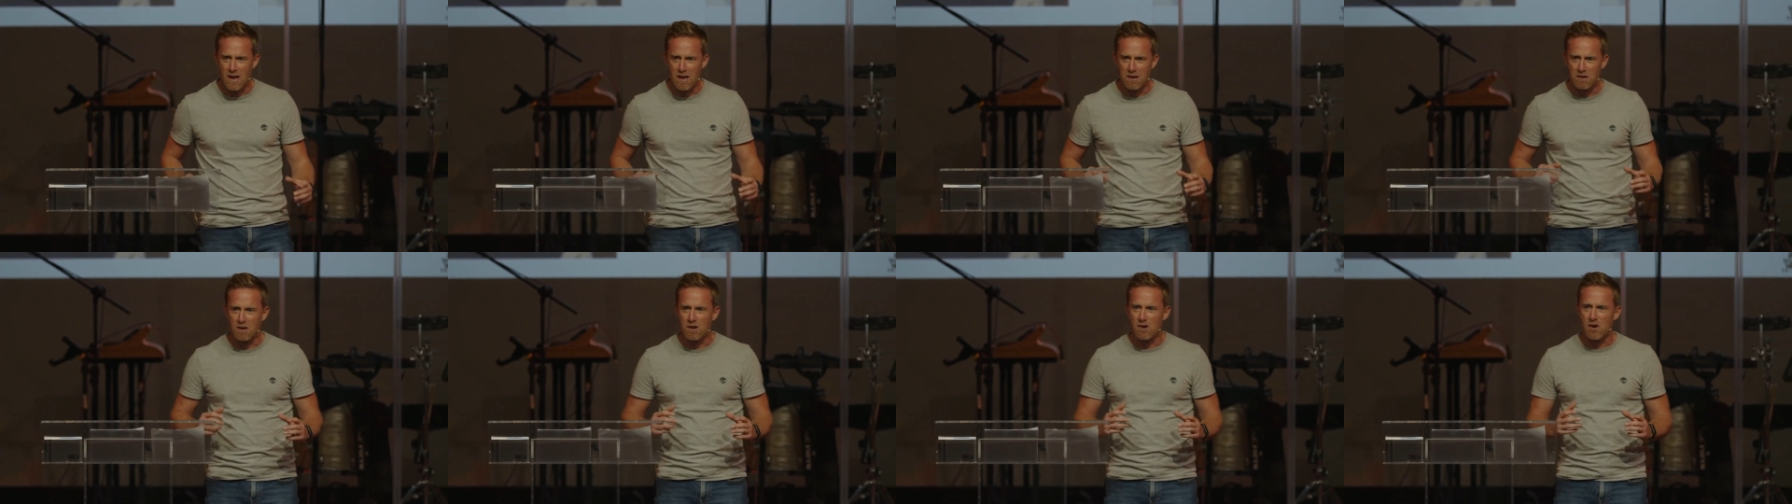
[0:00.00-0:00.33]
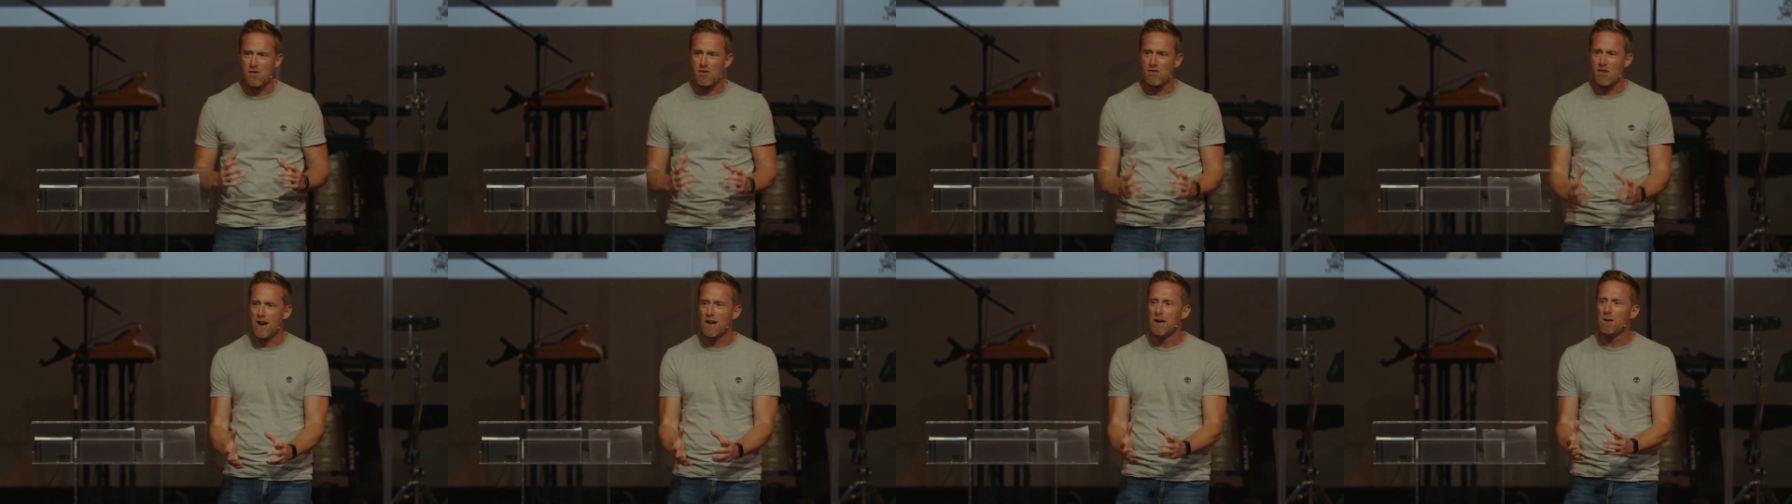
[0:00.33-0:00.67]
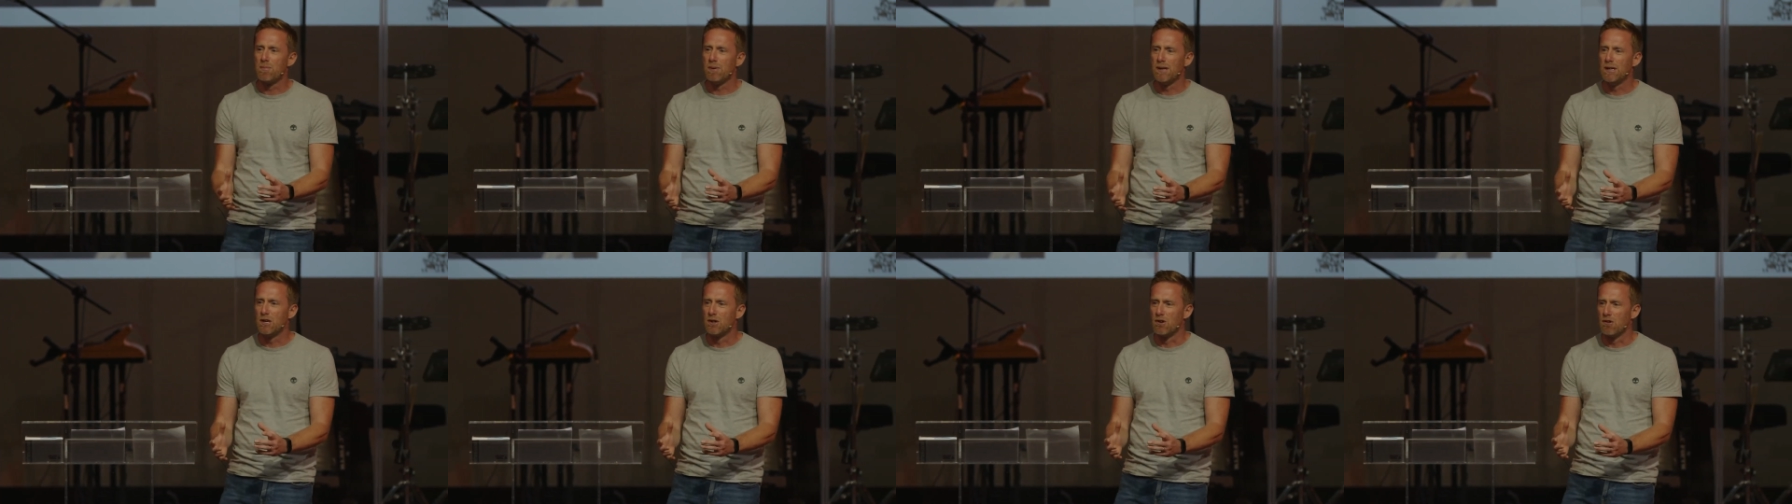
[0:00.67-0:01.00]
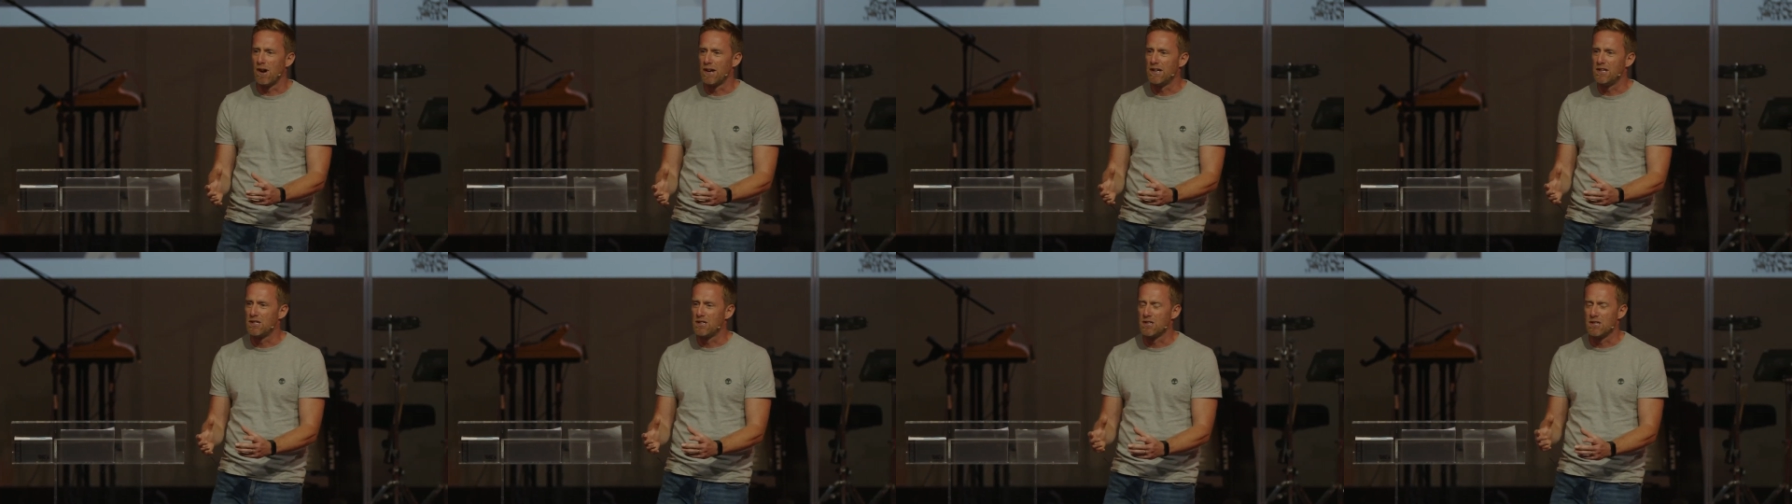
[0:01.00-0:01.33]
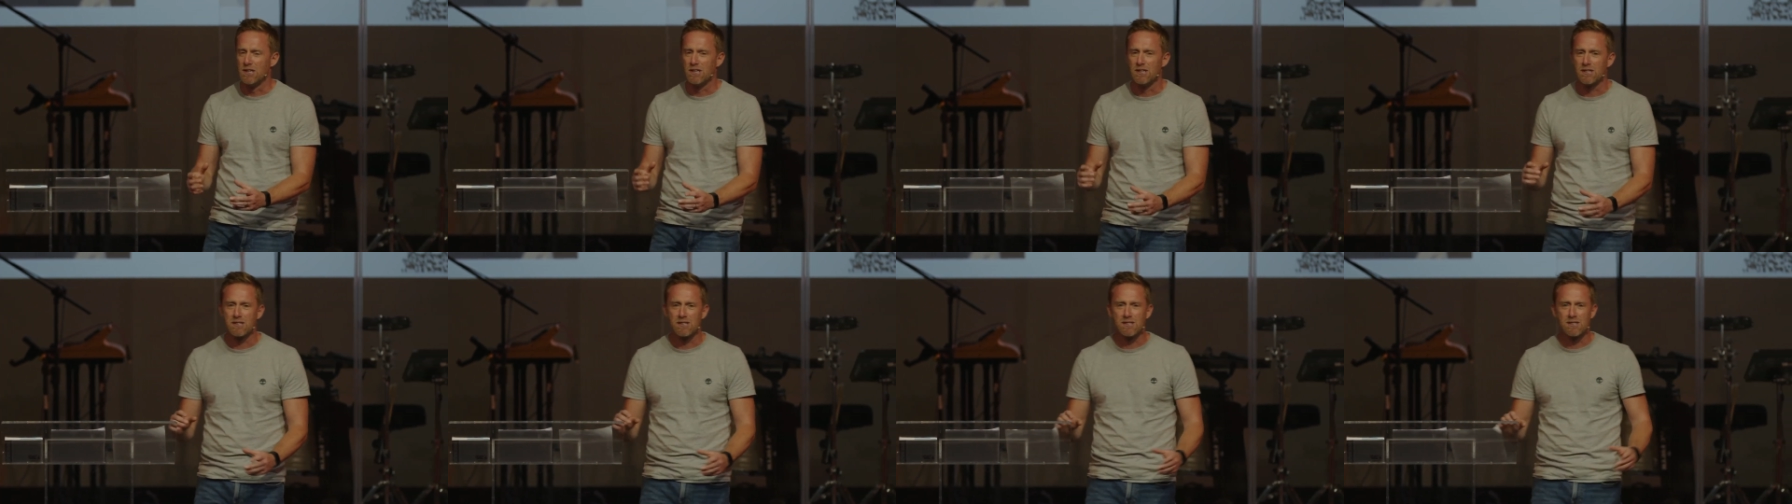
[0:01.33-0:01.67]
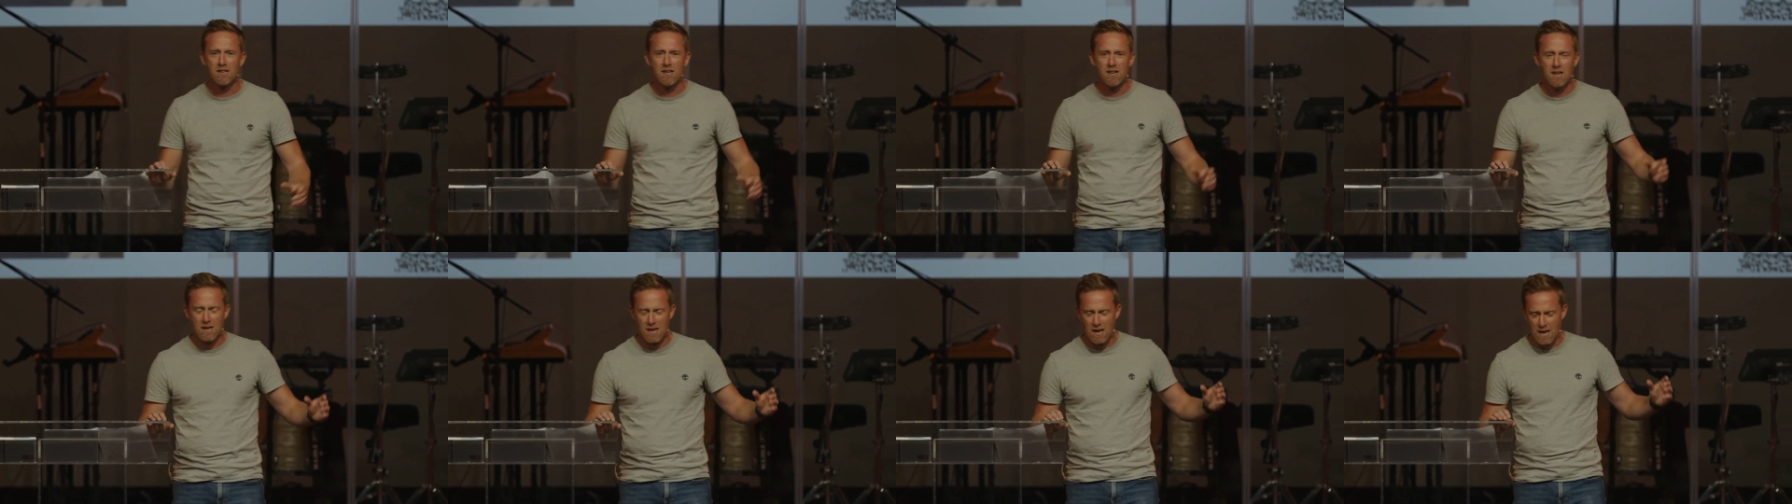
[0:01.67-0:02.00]
incredibly
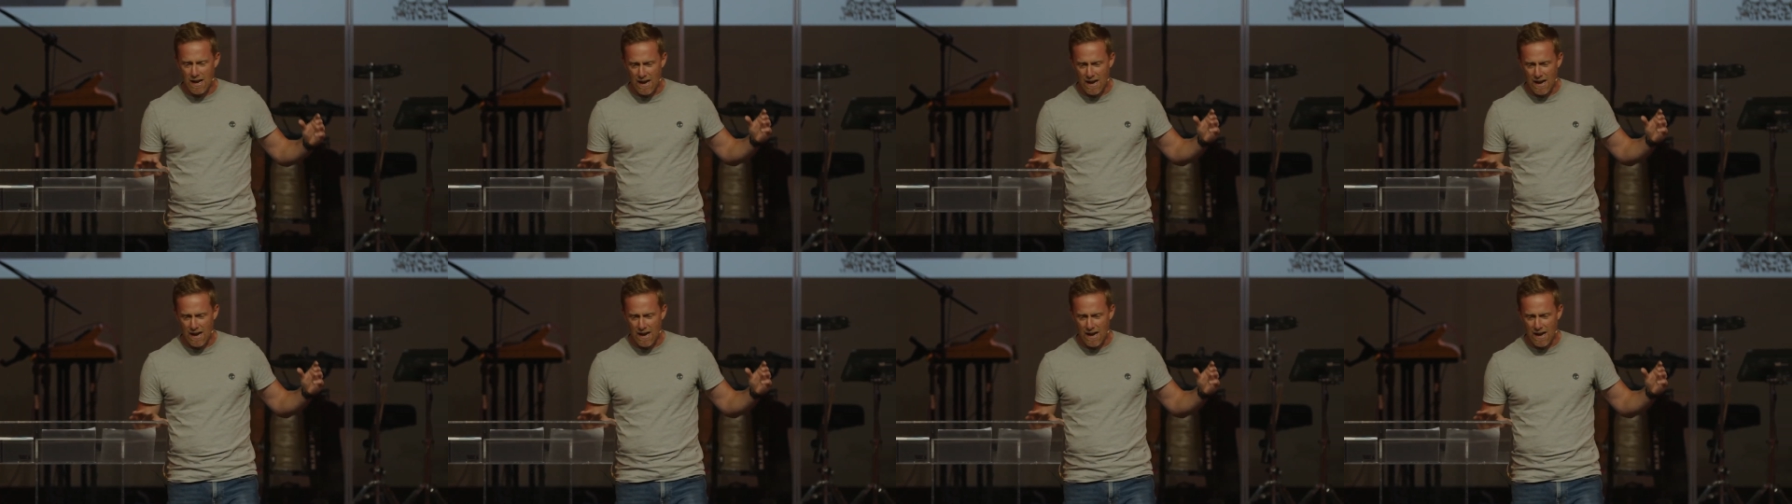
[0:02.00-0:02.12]
gracious,